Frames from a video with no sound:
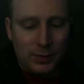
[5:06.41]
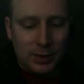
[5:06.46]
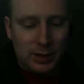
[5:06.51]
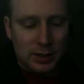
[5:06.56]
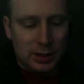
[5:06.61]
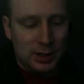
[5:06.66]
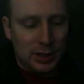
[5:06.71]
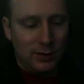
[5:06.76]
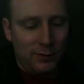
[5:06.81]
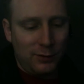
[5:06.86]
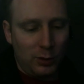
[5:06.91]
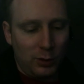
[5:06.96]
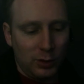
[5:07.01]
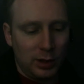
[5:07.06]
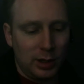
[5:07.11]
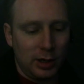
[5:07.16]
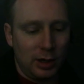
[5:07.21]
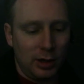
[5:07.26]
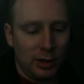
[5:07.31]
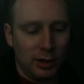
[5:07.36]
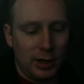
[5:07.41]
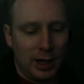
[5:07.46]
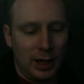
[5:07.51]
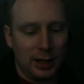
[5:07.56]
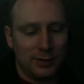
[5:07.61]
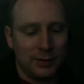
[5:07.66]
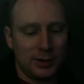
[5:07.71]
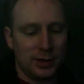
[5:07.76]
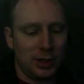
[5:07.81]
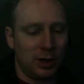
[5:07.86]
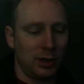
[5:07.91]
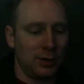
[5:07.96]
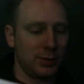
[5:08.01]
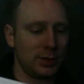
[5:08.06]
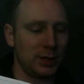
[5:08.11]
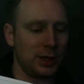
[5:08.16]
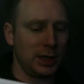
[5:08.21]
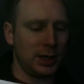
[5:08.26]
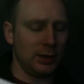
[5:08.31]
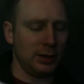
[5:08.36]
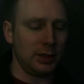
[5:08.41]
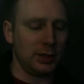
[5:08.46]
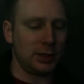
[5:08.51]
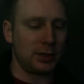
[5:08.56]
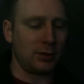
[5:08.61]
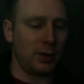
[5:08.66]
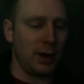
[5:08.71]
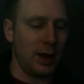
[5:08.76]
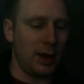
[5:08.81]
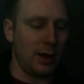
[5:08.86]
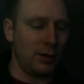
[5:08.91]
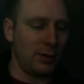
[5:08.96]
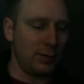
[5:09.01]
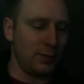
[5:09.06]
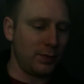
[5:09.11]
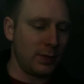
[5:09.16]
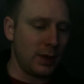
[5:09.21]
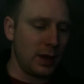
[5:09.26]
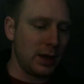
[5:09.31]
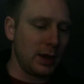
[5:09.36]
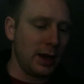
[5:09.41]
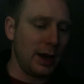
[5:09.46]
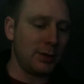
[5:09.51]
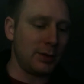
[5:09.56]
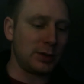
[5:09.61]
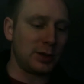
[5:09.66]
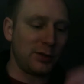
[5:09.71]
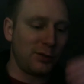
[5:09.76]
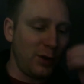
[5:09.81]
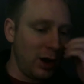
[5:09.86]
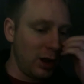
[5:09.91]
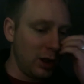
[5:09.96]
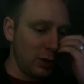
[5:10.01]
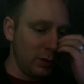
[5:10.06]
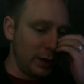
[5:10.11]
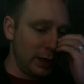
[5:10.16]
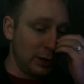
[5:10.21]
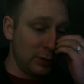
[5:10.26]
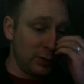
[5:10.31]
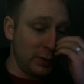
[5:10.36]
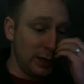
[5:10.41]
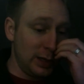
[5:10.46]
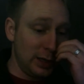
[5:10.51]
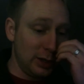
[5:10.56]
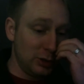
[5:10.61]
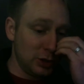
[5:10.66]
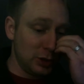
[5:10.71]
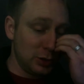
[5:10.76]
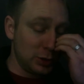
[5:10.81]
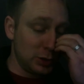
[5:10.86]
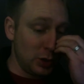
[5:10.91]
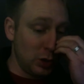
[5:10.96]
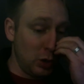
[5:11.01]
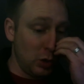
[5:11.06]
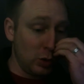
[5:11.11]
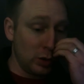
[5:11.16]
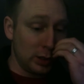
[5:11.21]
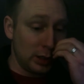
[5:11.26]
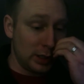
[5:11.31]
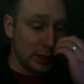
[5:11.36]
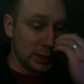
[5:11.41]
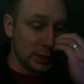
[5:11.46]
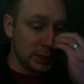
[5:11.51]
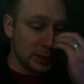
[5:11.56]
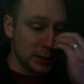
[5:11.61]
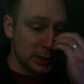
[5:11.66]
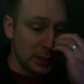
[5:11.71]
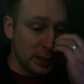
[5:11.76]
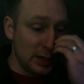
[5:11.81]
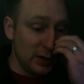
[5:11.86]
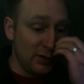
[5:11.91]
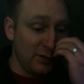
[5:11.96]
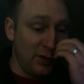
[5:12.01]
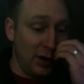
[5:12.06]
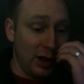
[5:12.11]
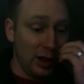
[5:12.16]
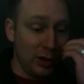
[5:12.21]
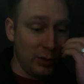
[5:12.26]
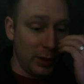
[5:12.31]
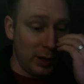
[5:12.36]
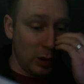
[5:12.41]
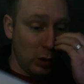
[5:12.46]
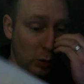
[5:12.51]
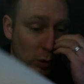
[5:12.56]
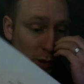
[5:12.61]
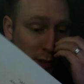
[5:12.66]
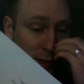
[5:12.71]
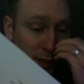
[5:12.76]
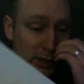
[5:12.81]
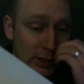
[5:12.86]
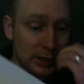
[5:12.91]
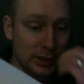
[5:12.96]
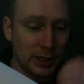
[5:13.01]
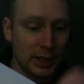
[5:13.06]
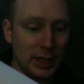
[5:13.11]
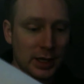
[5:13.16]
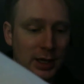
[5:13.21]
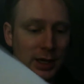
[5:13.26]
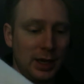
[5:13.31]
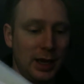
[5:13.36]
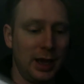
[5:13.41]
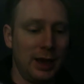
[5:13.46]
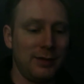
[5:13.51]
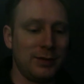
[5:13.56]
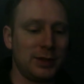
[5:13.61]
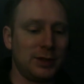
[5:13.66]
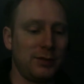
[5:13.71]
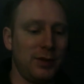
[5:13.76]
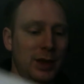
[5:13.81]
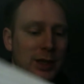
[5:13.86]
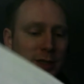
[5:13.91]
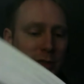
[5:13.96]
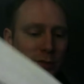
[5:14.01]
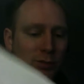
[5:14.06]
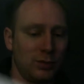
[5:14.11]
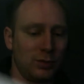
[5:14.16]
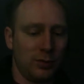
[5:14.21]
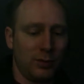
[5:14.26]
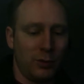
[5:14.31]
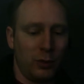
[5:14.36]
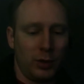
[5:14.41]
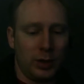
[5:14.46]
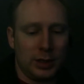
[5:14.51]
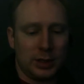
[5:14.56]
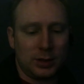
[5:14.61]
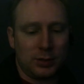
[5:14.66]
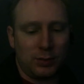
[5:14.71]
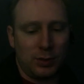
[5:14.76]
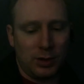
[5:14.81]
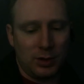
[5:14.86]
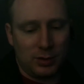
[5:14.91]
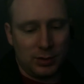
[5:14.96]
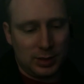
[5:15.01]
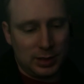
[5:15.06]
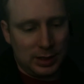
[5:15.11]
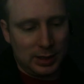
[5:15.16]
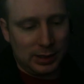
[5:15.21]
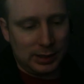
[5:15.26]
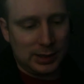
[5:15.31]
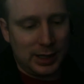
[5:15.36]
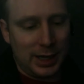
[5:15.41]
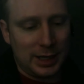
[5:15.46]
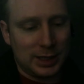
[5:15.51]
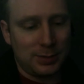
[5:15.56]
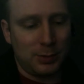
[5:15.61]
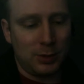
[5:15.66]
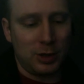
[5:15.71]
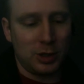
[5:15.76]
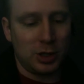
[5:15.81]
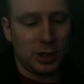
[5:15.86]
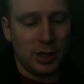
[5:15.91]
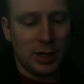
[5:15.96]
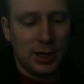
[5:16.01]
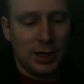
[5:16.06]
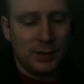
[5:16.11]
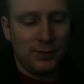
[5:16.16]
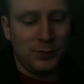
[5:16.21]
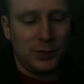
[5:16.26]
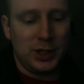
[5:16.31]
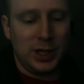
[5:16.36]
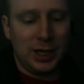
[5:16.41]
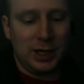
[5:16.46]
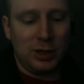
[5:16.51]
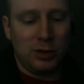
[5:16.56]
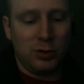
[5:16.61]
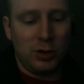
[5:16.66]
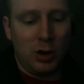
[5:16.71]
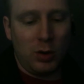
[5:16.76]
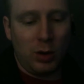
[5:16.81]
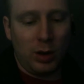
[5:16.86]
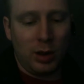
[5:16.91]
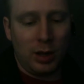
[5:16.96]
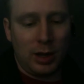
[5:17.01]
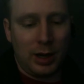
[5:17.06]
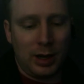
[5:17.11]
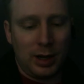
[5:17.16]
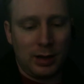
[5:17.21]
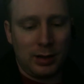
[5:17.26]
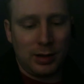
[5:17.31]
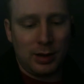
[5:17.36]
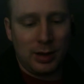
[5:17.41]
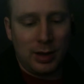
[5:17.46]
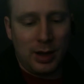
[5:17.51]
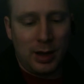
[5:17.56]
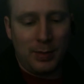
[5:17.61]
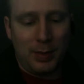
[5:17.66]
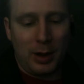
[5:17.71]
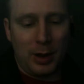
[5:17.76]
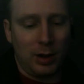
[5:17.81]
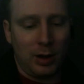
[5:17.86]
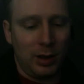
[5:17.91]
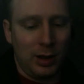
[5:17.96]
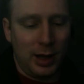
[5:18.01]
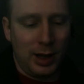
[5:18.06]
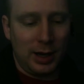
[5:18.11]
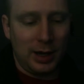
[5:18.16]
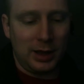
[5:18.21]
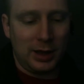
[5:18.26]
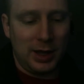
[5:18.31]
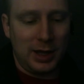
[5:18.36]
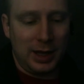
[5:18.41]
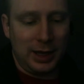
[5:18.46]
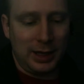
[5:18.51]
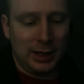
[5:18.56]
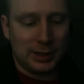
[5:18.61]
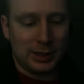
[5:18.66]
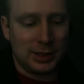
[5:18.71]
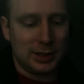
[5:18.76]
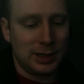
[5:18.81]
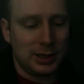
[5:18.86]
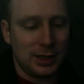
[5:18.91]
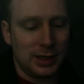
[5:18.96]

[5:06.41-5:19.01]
Zin folded all 9 of his arms and held his ground. I was following Queen Ojo's orders. Following orders? Ava's voice rose in exasperation. Zin, you know about a lot of things.